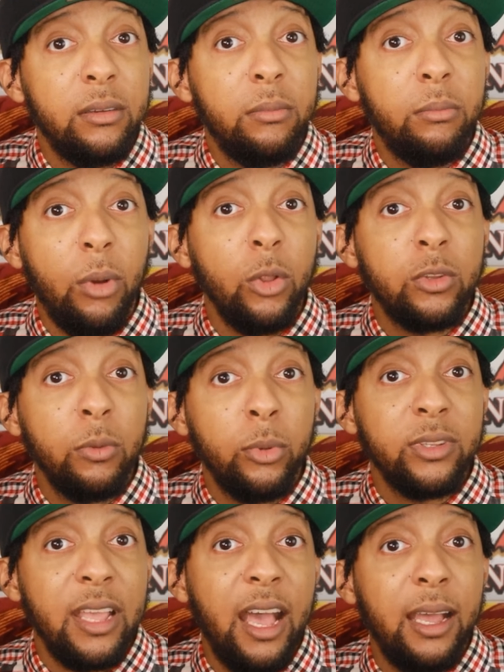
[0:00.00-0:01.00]

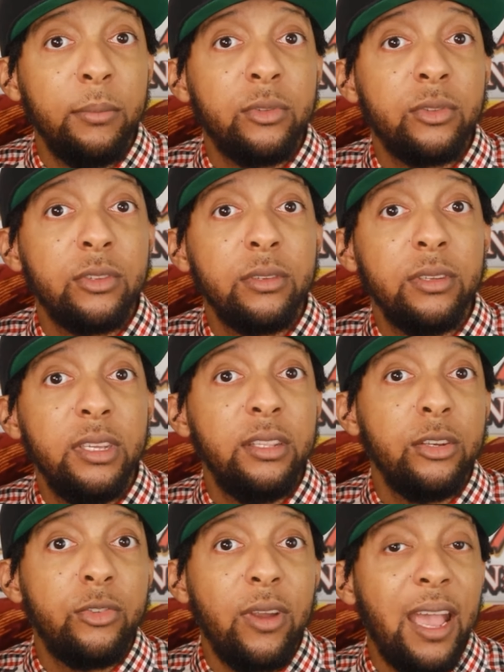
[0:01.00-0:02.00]
multiple times in
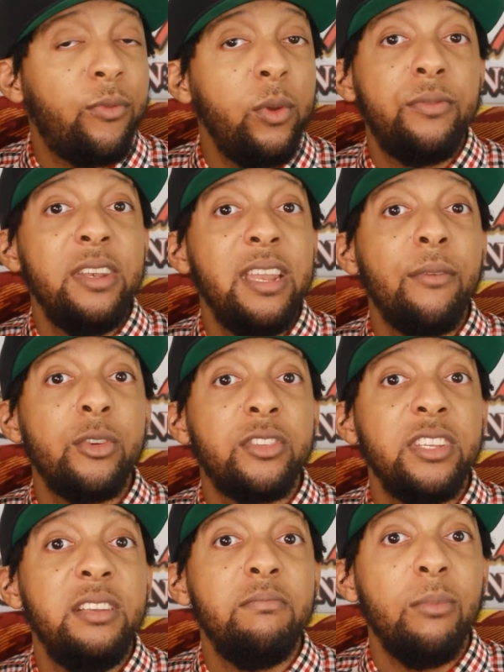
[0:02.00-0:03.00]
the draft. We've never
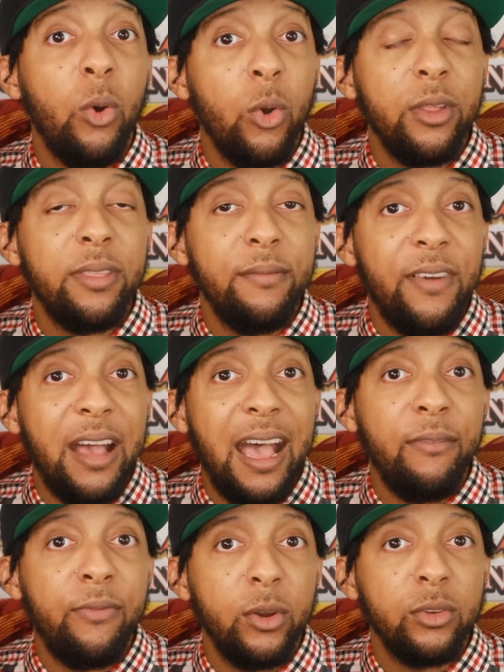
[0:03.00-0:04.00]
seen more than
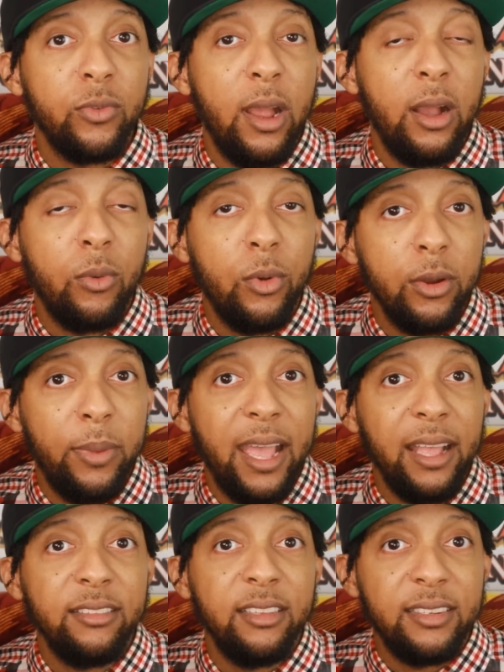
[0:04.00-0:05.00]
5 first-round
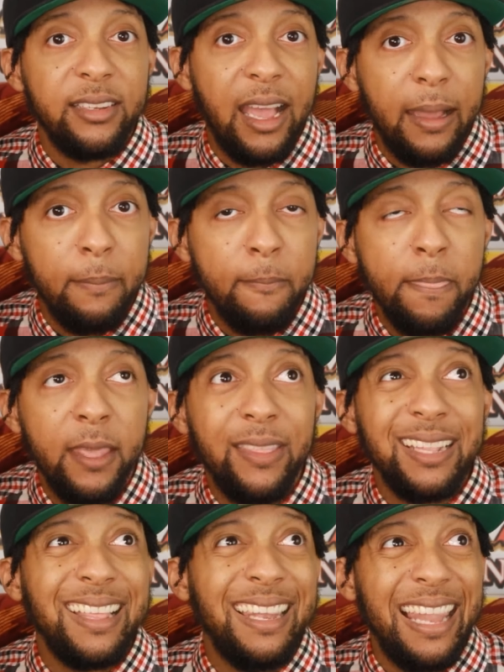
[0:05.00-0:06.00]
quarterbacks at a time. I
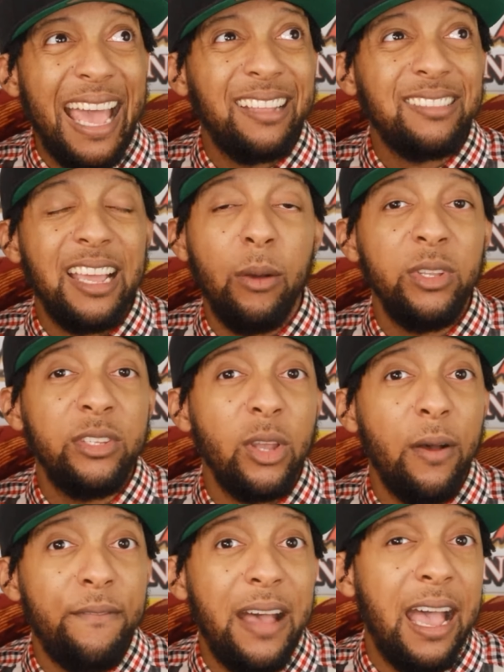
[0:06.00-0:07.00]
think the last time we
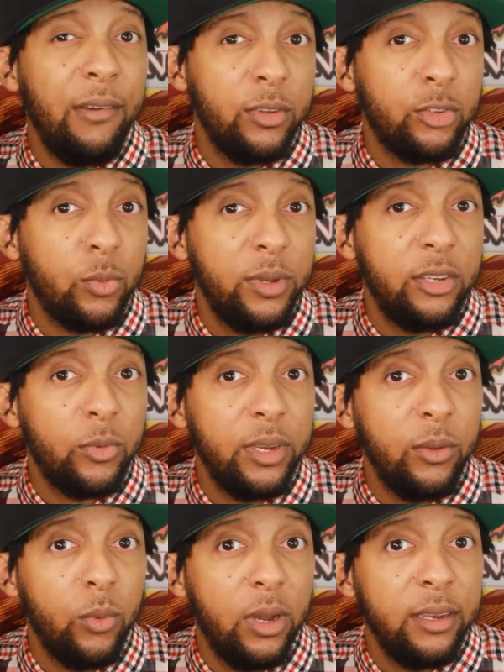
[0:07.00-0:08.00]
saw 5 was
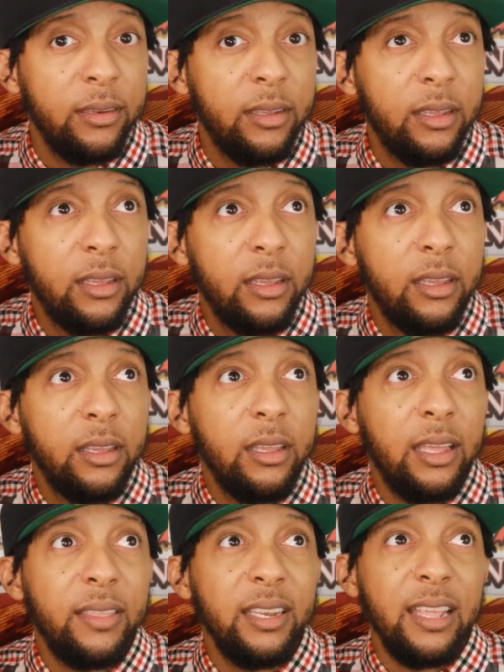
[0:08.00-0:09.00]
2021.
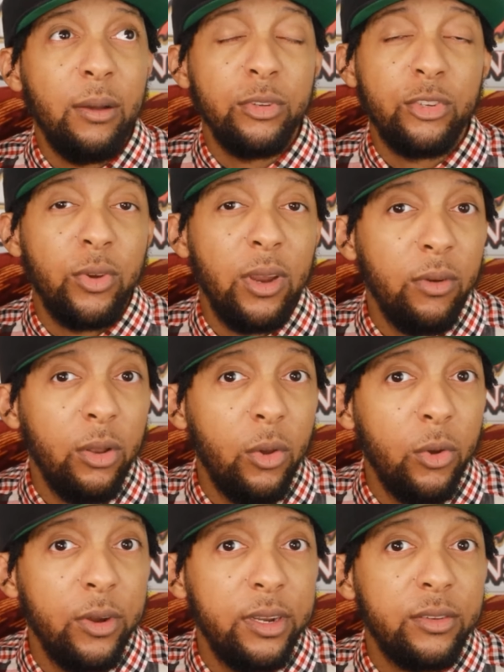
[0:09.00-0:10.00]
I think that was Trevor
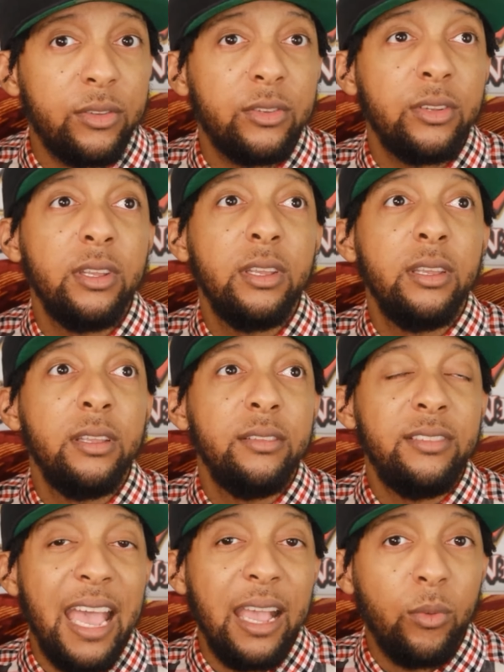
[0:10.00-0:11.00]
Lawrence,
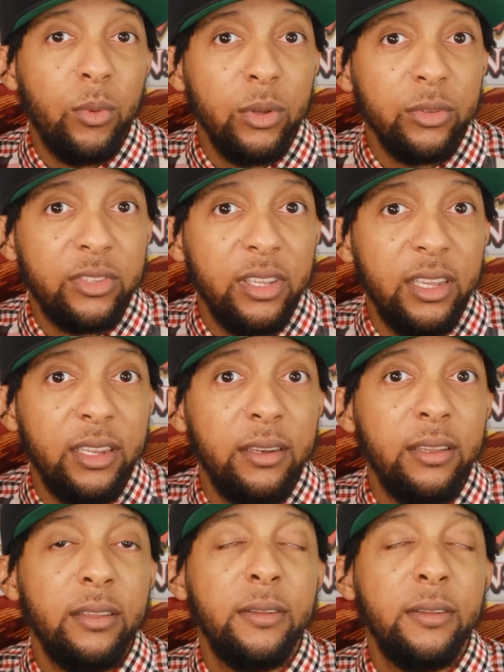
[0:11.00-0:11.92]
Zach Wilson,